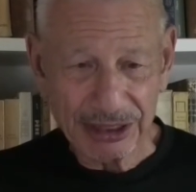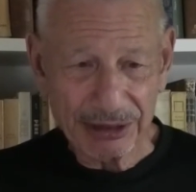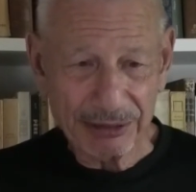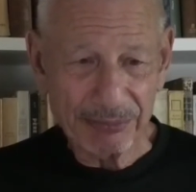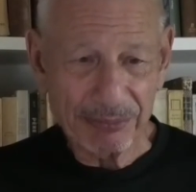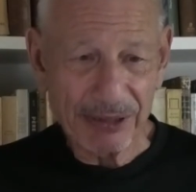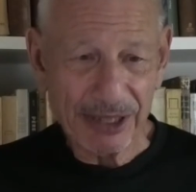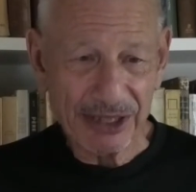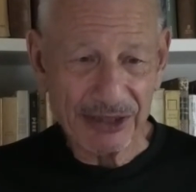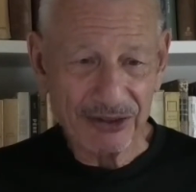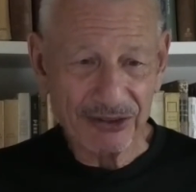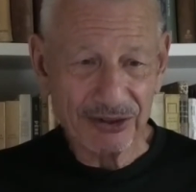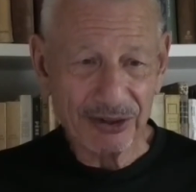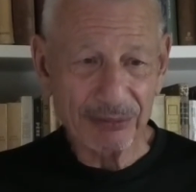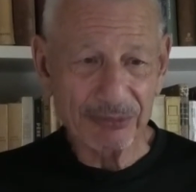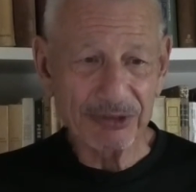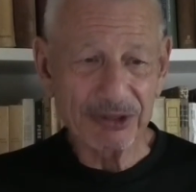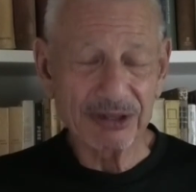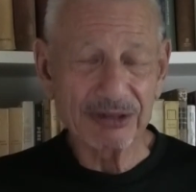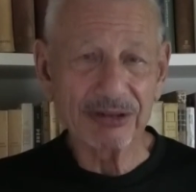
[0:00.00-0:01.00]
by some
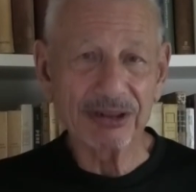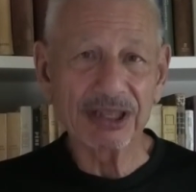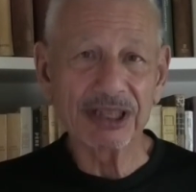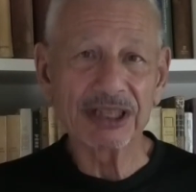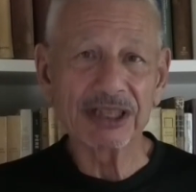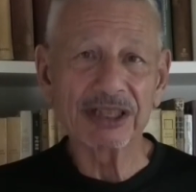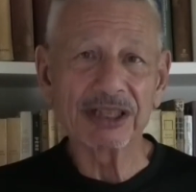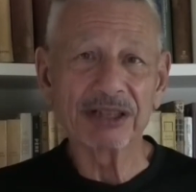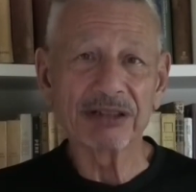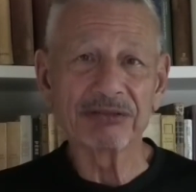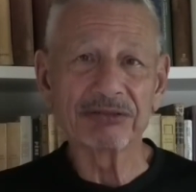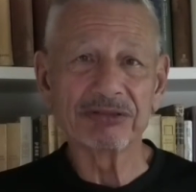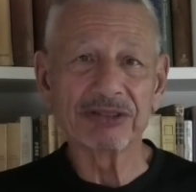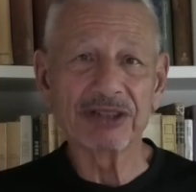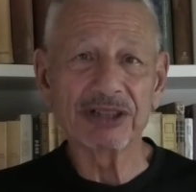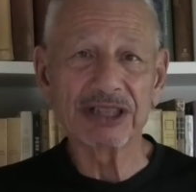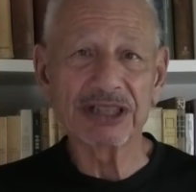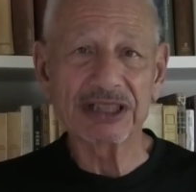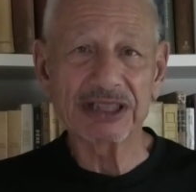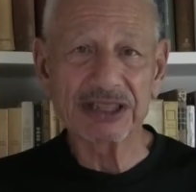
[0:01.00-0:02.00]
degree of
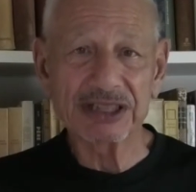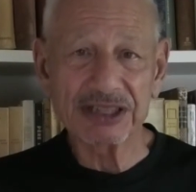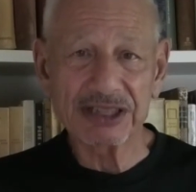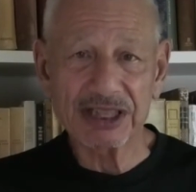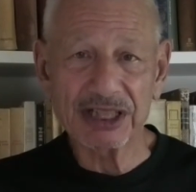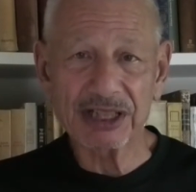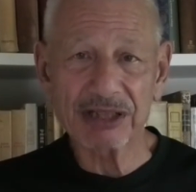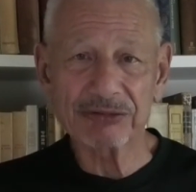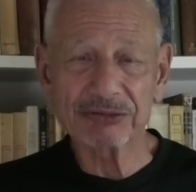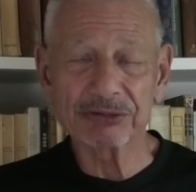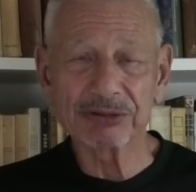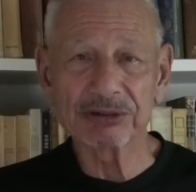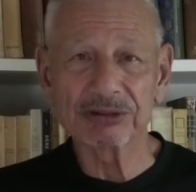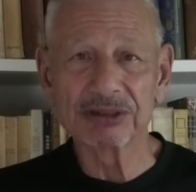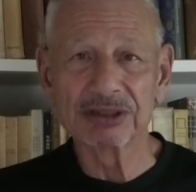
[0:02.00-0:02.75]
very careful